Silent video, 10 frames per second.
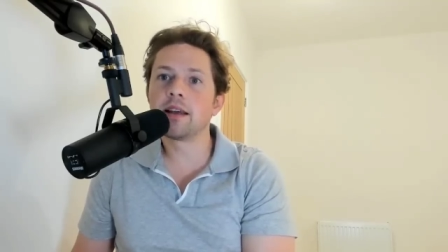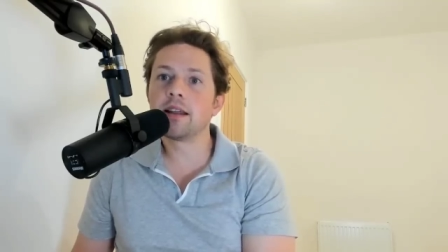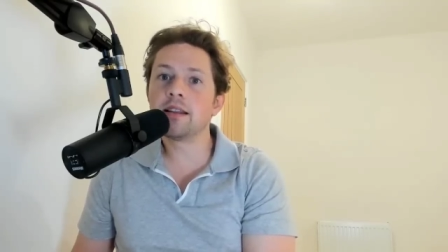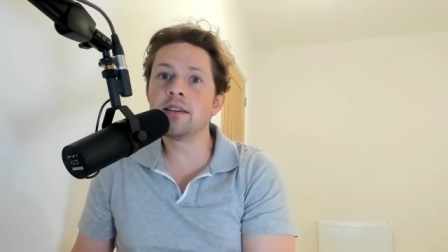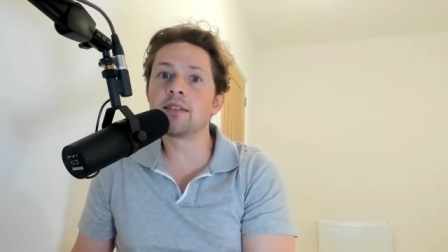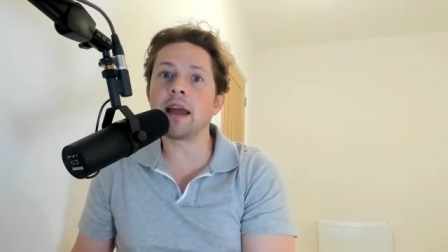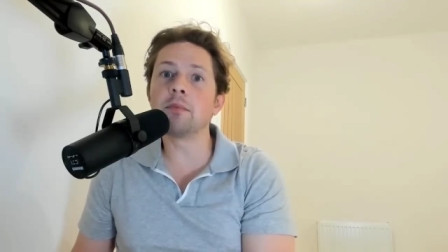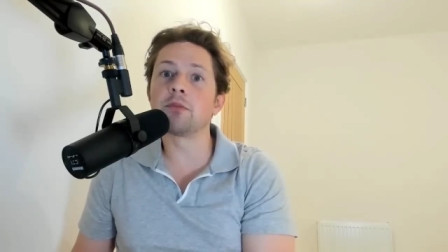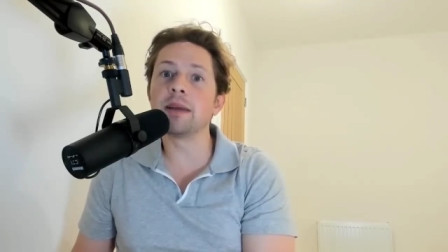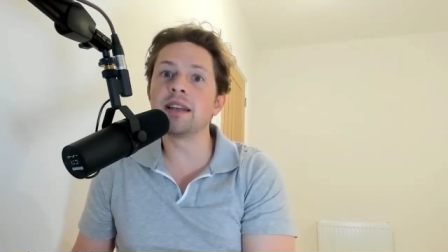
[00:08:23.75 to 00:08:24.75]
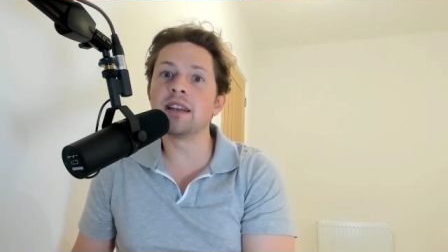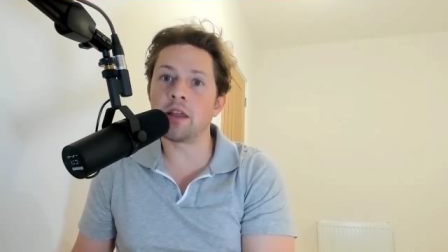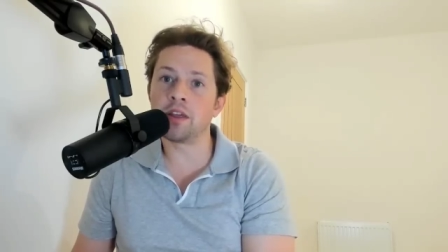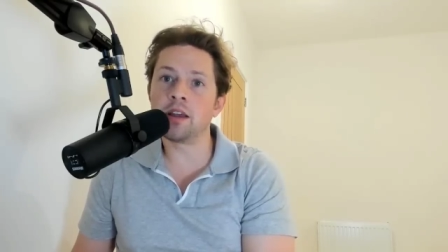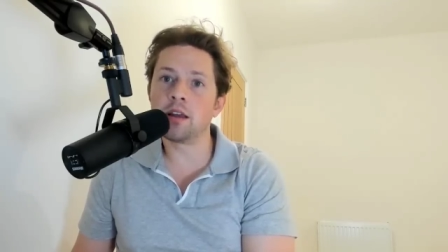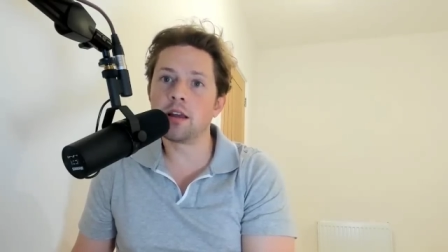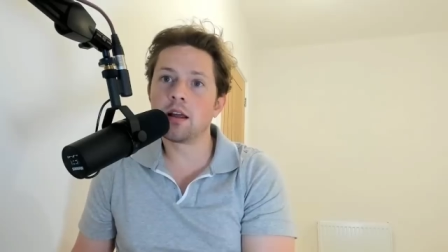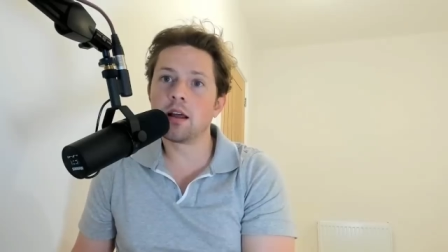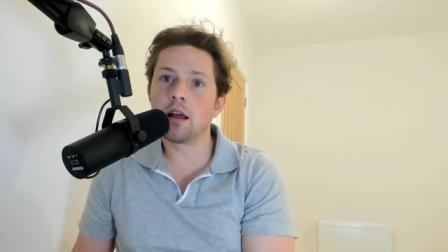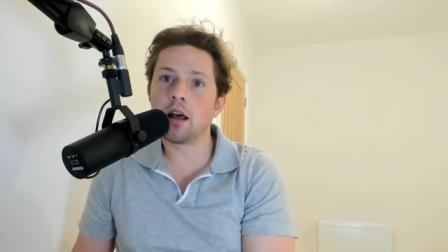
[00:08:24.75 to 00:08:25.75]
These games mean nothing
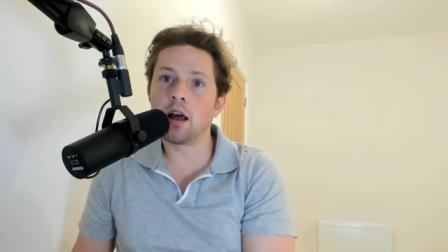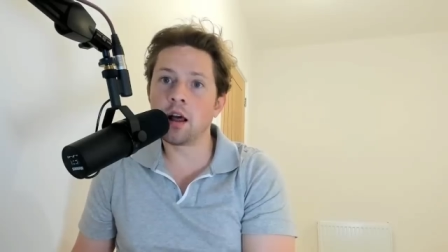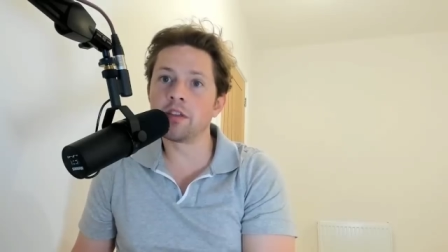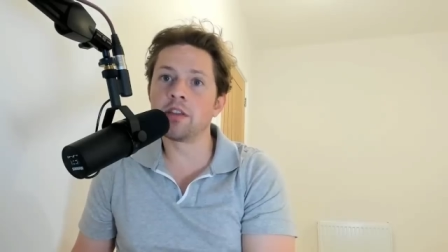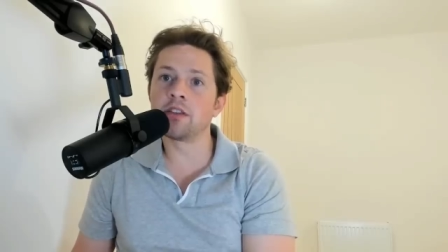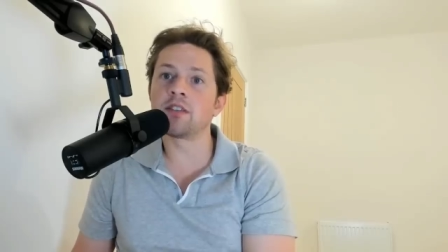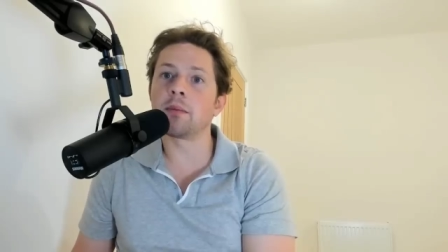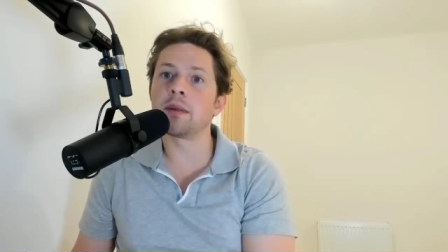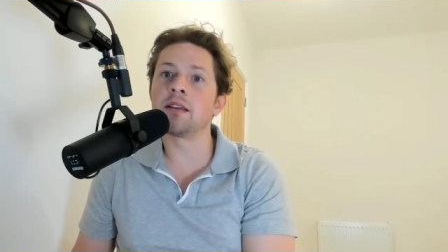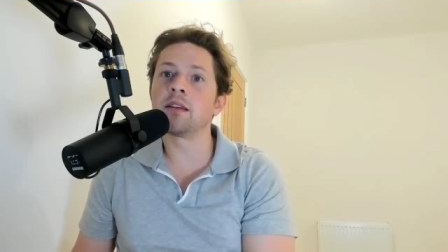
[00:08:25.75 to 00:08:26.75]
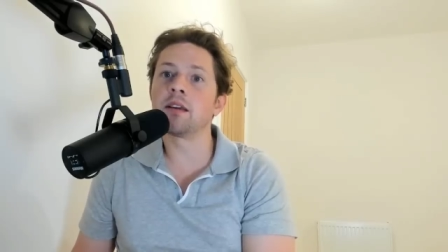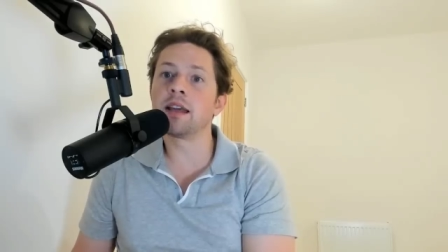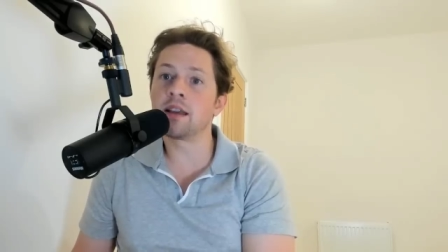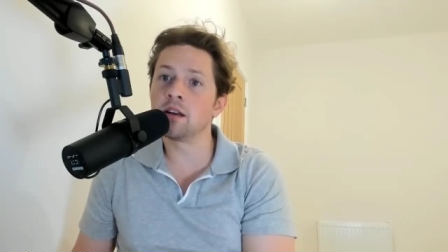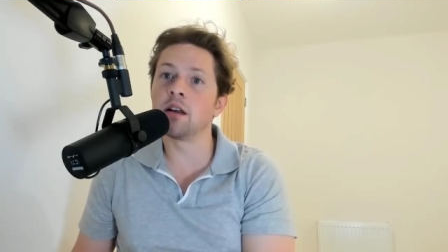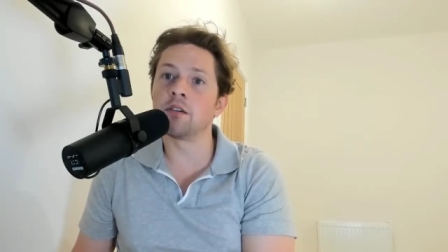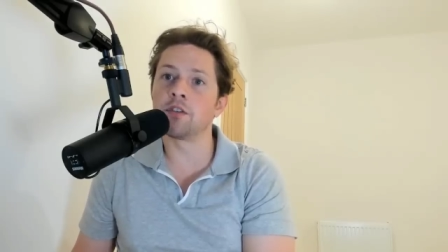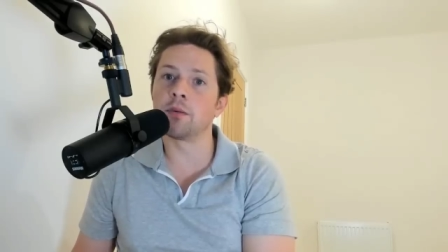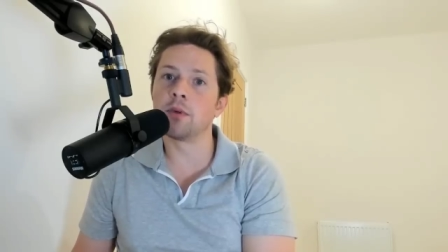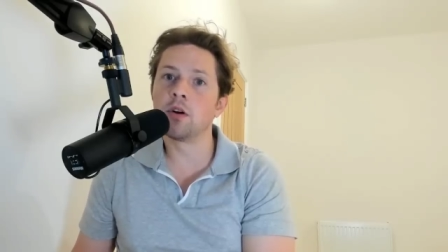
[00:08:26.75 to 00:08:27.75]
other than something he can learn
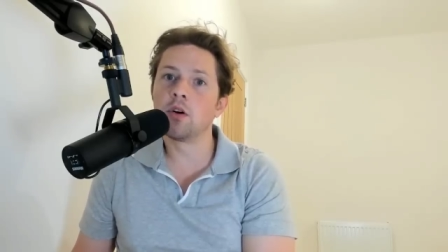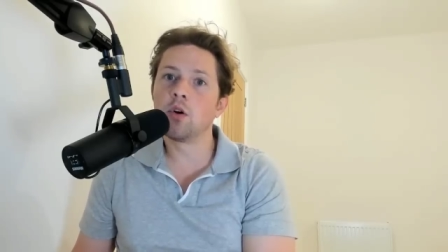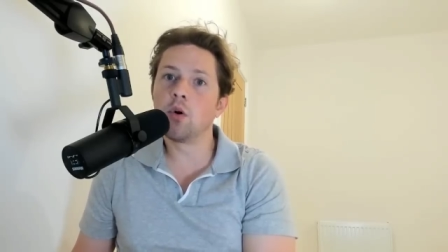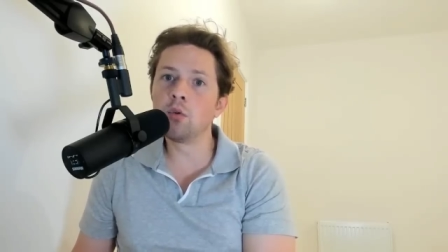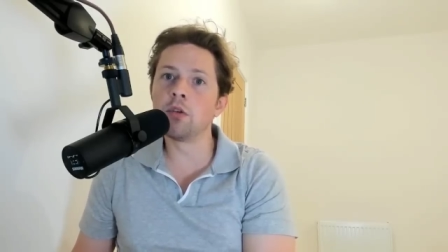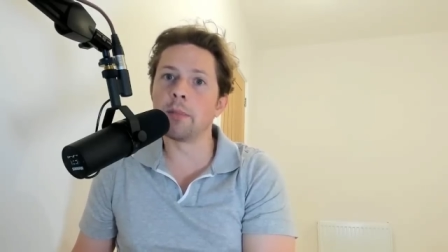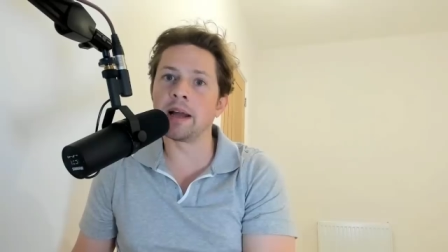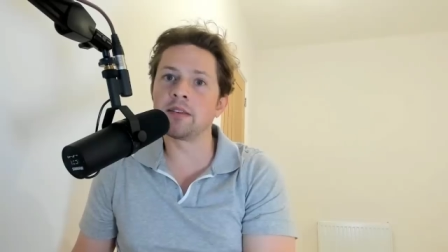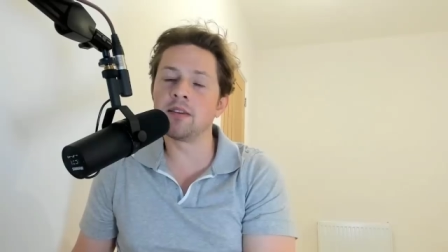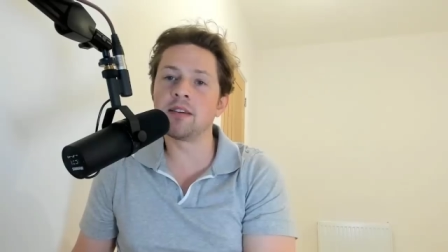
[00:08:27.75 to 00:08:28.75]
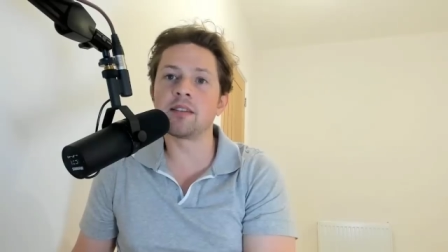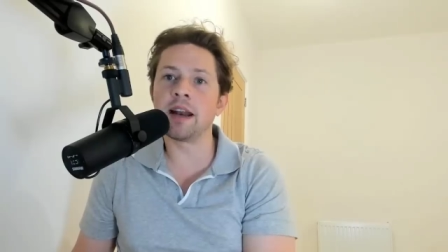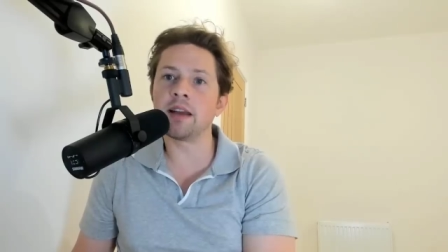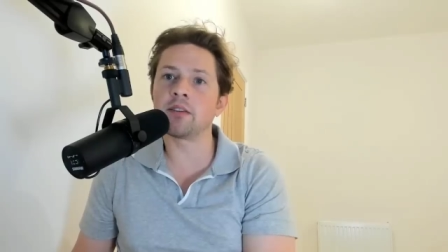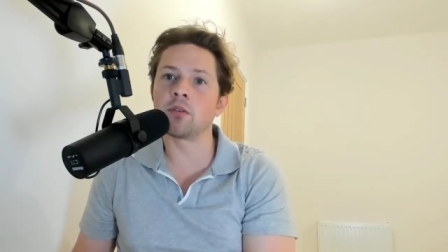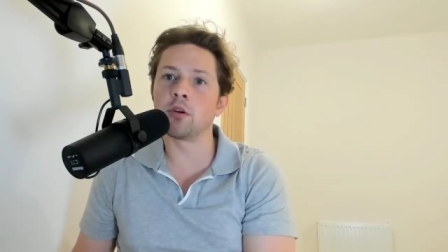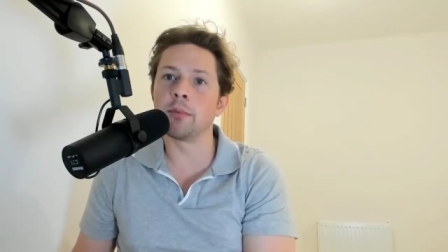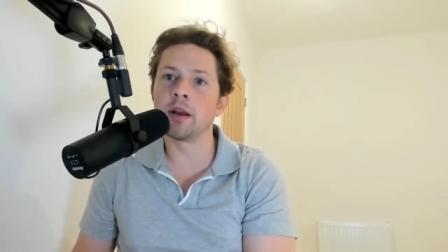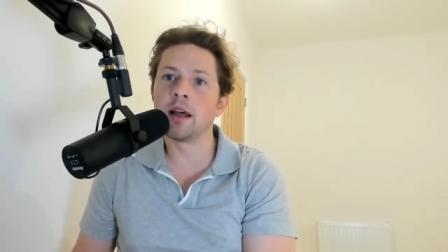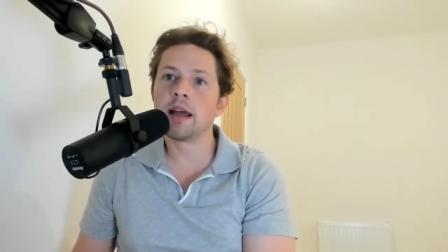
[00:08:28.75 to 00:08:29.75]
from. All that matters is the next
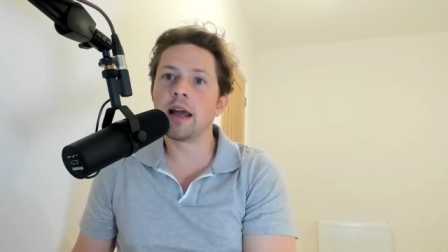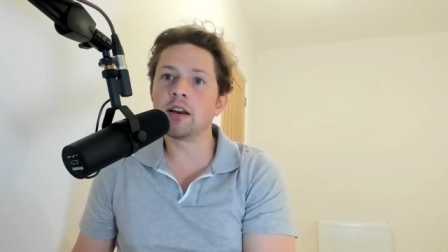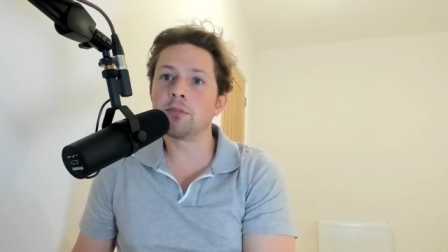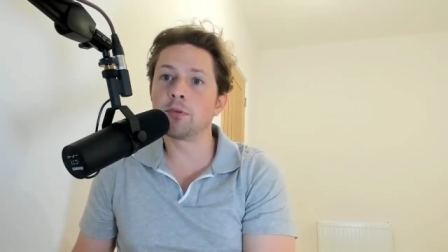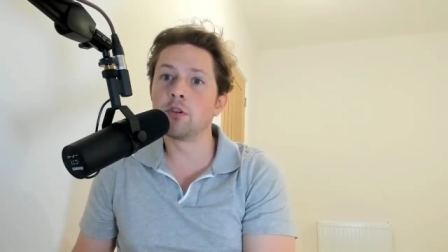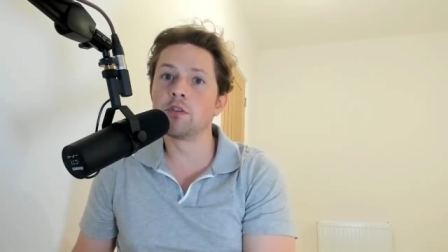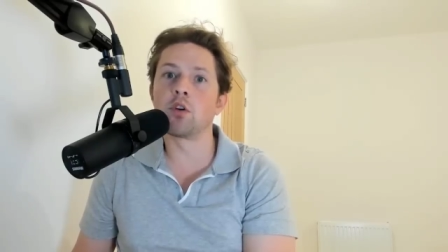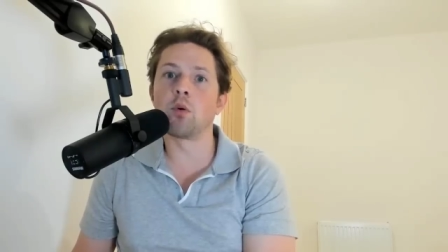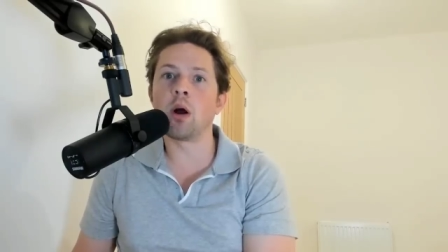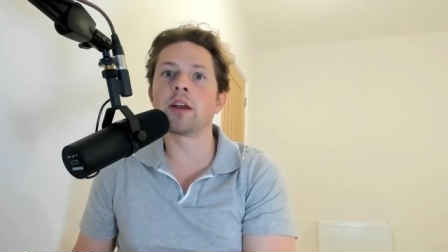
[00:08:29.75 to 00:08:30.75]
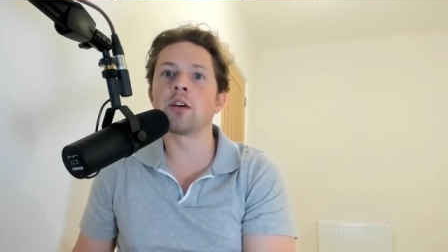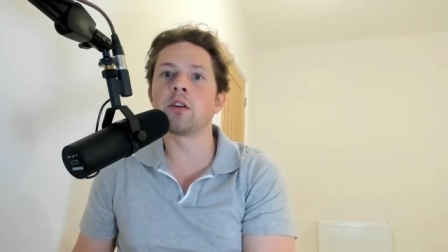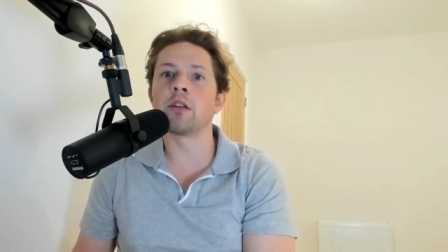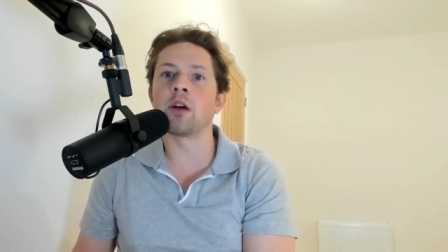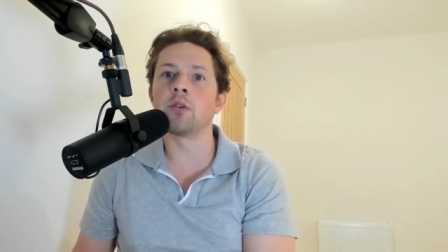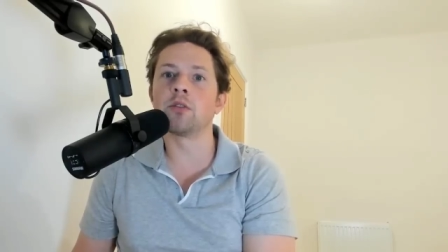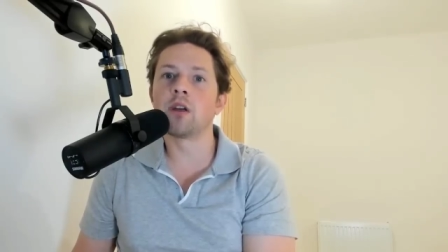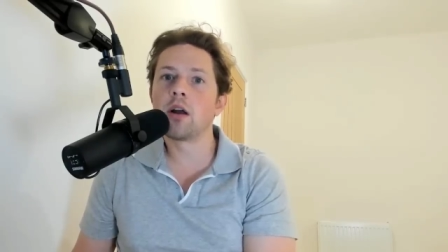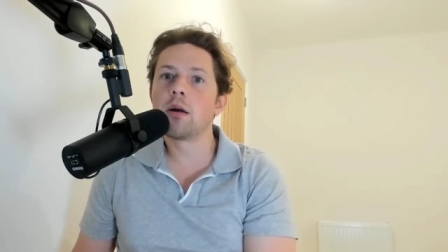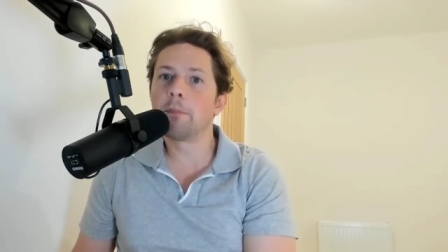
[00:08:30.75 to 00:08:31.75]
tournament, and he's proved quite good at those.
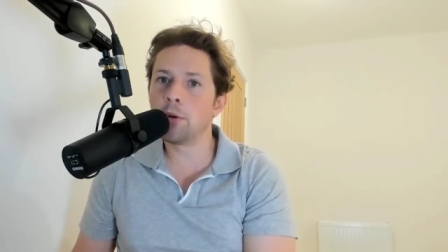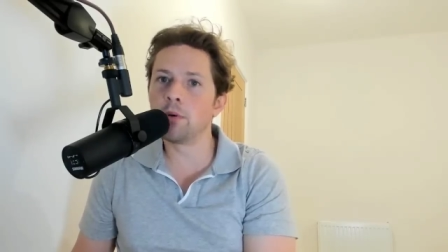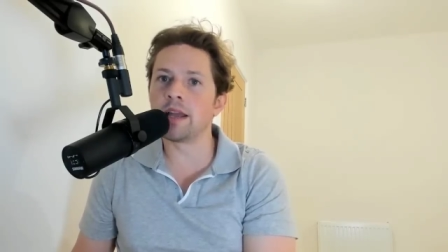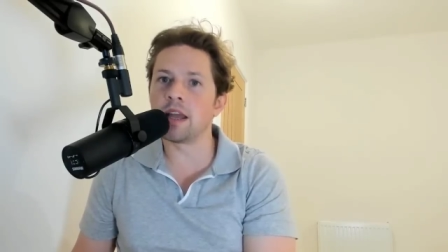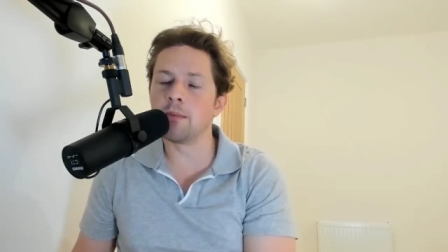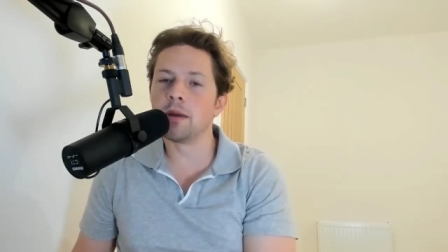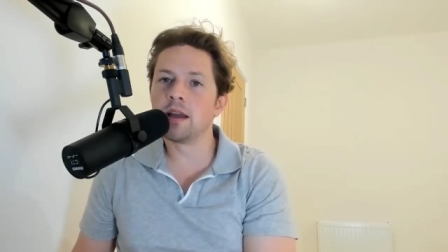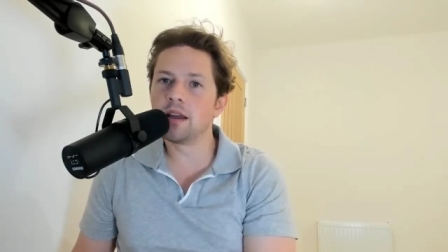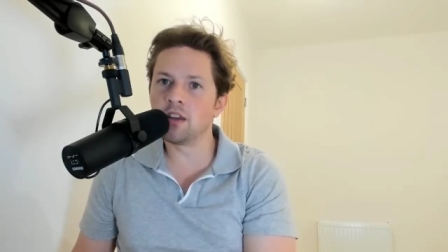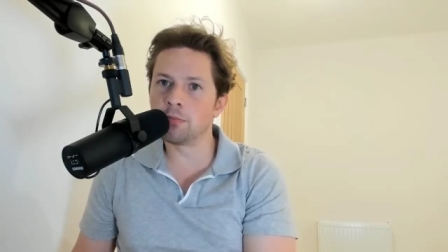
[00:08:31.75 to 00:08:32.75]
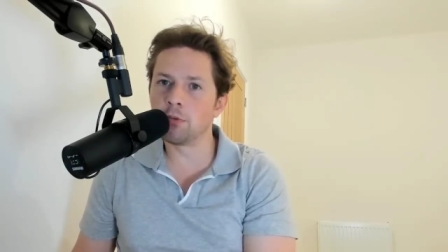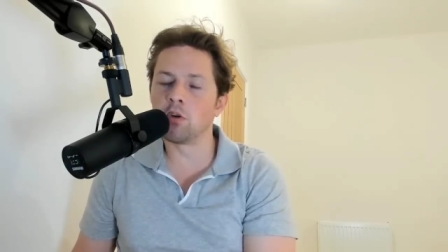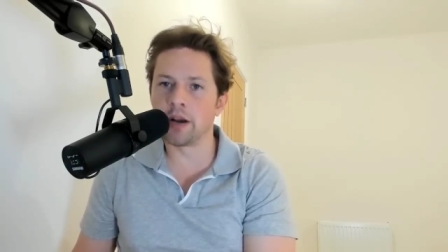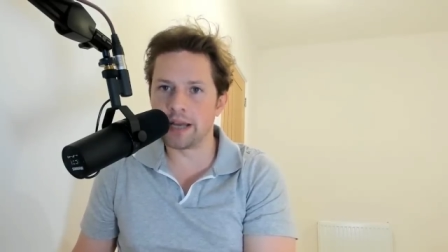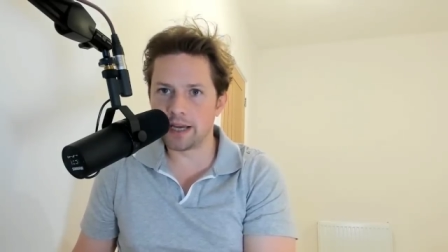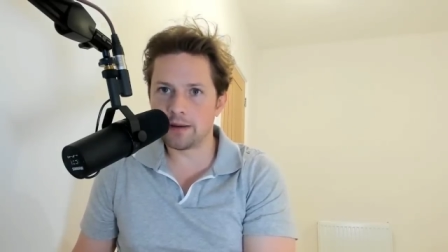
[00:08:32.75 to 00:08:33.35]
Booing him is moronic.